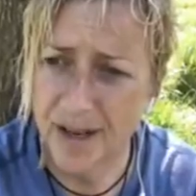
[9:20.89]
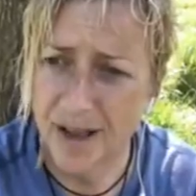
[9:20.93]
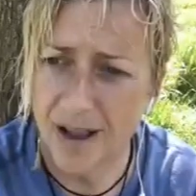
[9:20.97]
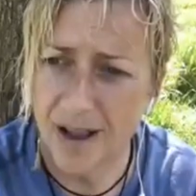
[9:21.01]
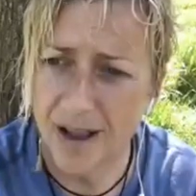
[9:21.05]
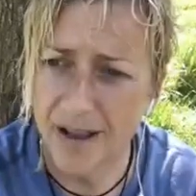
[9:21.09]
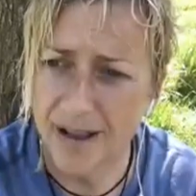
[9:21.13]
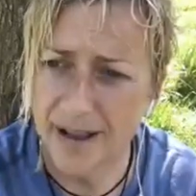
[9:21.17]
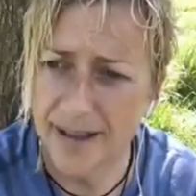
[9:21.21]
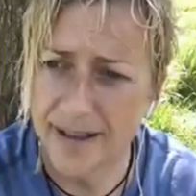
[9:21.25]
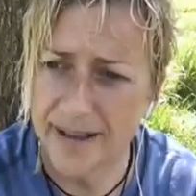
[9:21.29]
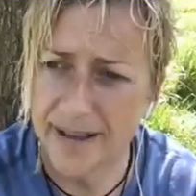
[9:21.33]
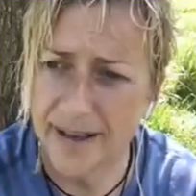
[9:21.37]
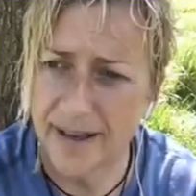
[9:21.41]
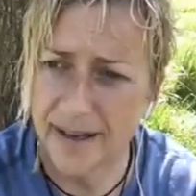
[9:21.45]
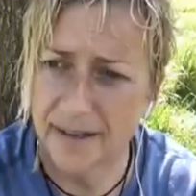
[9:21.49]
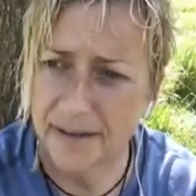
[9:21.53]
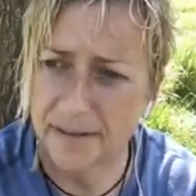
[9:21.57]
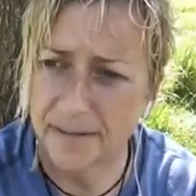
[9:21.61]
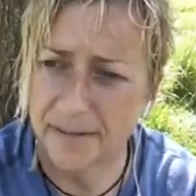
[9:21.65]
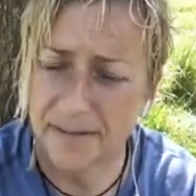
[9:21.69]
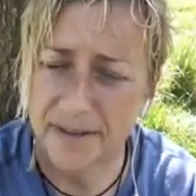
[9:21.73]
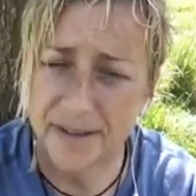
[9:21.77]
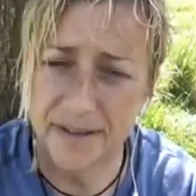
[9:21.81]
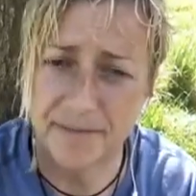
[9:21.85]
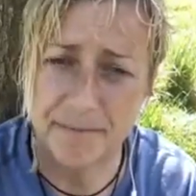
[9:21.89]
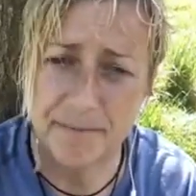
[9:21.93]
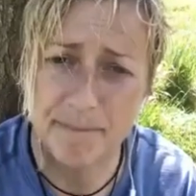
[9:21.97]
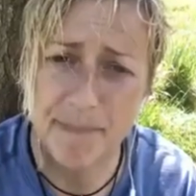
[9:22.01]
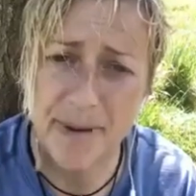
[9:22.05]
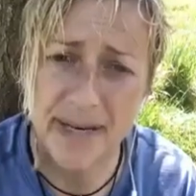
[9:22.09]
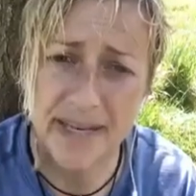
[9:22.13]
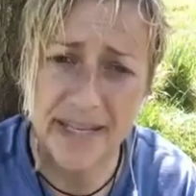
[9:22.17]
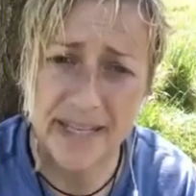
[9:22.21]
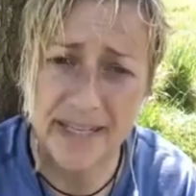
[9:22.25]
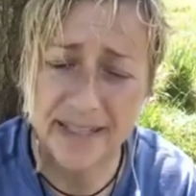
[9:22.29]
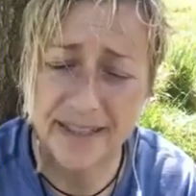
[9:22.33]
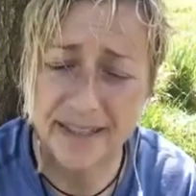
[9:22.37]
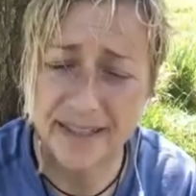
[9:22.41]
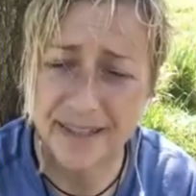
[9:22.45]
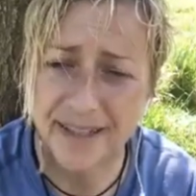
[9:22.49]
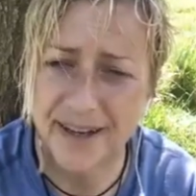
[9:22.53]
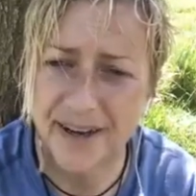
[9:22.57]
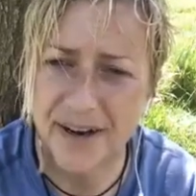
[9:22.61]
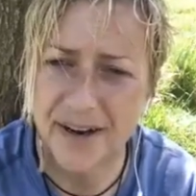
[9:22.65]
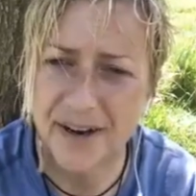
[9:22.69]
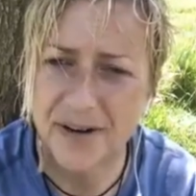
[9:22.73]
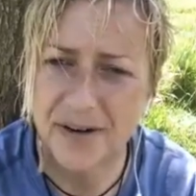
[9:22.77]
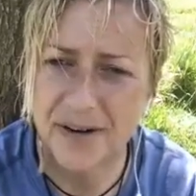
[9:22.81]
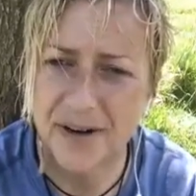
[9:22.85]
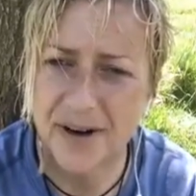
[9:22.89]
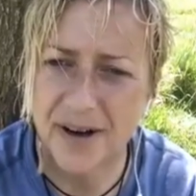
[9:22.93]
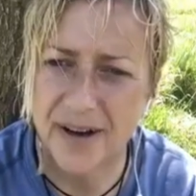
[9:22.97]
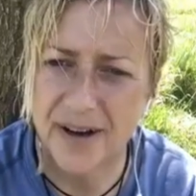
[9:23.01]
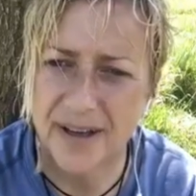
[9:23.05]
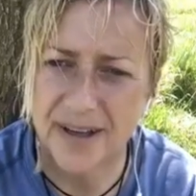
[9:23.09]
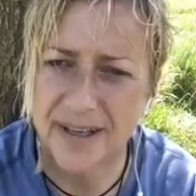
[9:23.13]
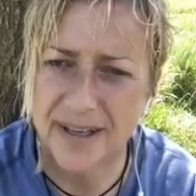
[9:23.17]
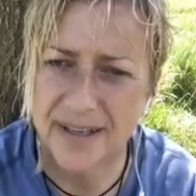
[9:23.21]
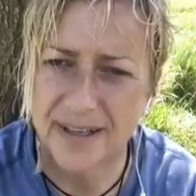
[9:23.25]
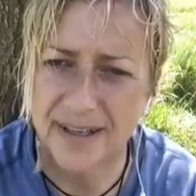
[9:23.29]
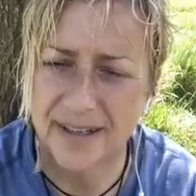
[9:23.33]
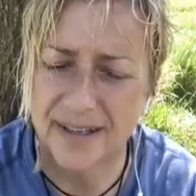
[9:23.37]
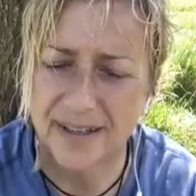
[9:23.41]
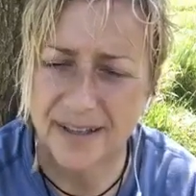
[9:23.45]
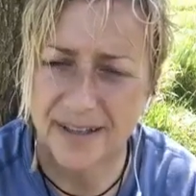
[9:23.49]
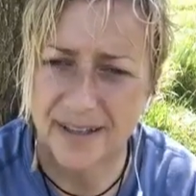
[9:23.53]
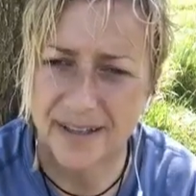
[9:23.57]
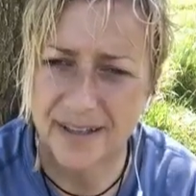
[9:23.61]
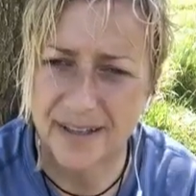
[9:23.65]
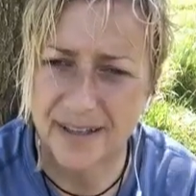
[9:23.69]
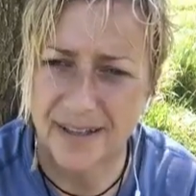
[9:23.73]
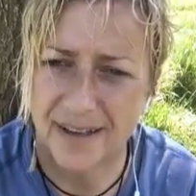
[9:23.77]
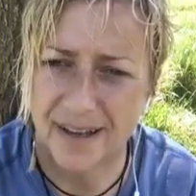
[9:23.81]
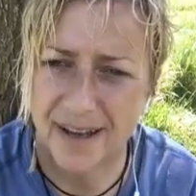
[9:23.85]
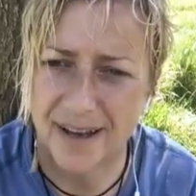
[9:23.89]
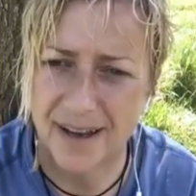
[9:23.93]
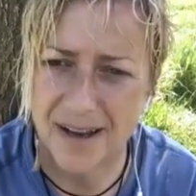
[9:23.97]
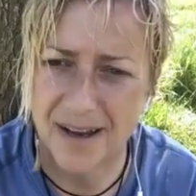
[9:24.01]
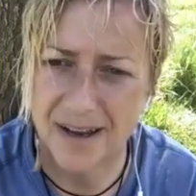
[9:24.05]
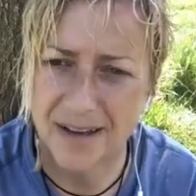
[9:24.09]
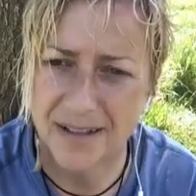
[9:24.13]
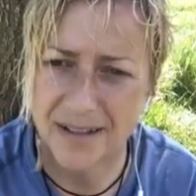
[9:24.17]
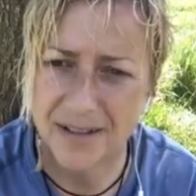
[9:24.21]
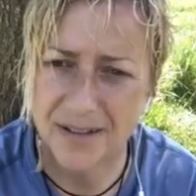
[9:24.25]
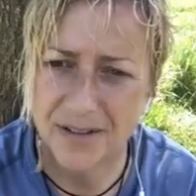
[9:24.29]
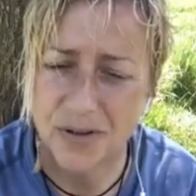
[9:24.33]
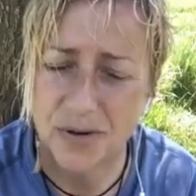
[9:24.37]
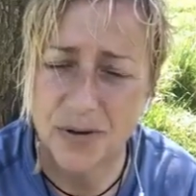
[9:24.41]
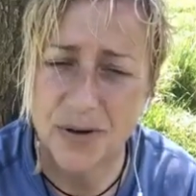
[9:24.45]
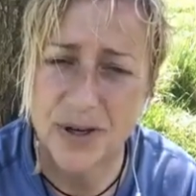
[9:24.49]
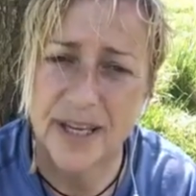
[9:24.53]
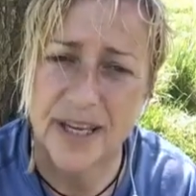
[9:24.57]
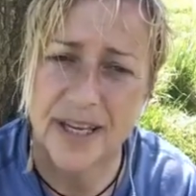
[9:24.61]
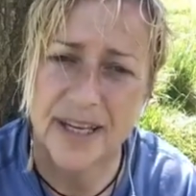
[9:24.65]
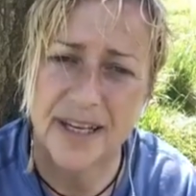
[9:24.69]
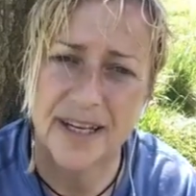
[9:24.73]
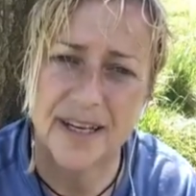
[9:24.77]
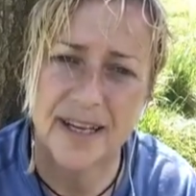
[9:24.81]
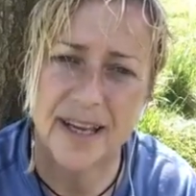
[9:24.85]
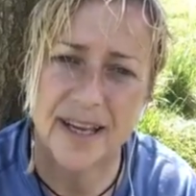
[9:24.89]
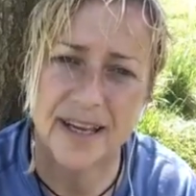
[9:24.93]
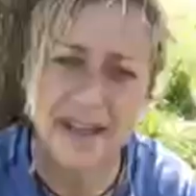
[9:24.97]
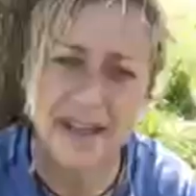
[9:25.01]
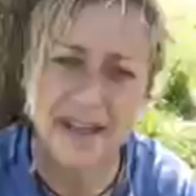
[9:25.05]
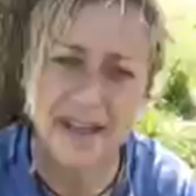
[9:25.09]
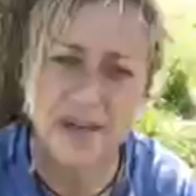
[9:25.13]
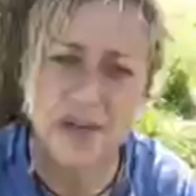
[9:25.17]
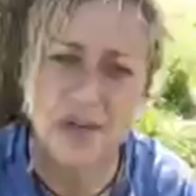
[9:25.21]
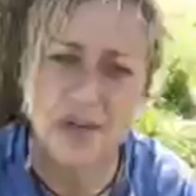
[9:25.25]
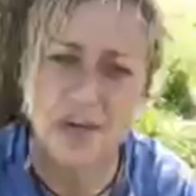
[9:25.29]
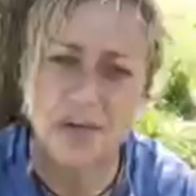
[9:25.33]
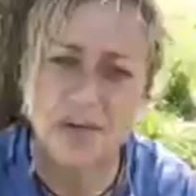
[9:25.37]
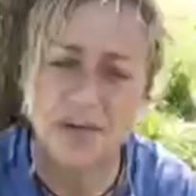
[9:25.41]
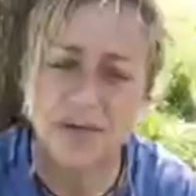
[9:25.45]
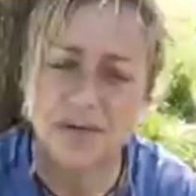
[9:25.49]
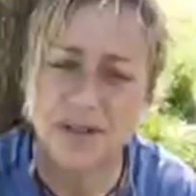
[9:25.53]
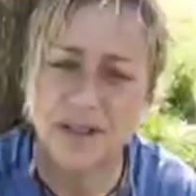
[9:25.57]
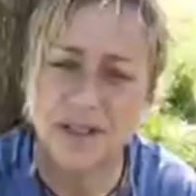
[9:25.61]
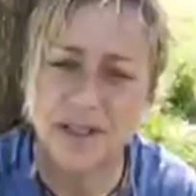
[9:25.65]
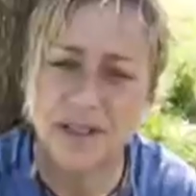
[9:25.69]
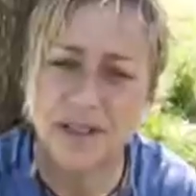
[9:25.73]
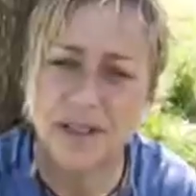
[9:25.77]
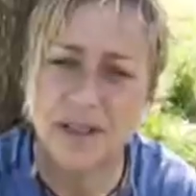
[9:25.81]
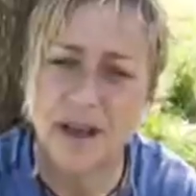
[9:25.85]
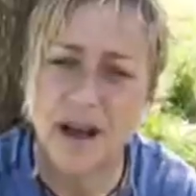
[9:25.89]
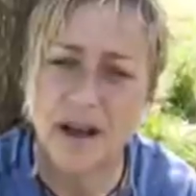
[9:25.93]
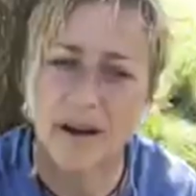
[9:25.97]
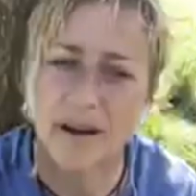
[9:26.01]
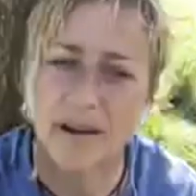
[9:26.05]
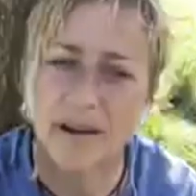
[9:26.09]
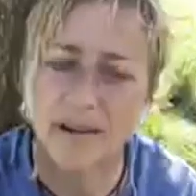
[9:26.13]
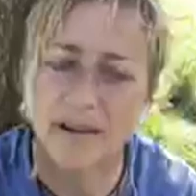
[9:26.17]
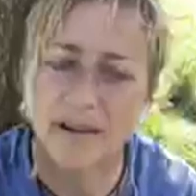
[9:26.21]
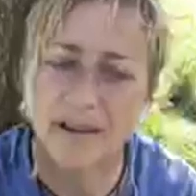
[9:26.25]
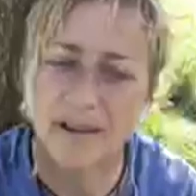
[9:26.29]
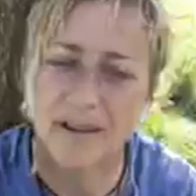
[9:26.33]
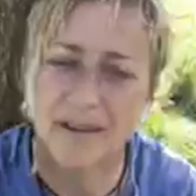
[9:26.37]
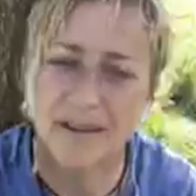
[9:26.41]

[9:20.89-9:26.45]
I uh, many years ago, I I took in an orphan duck,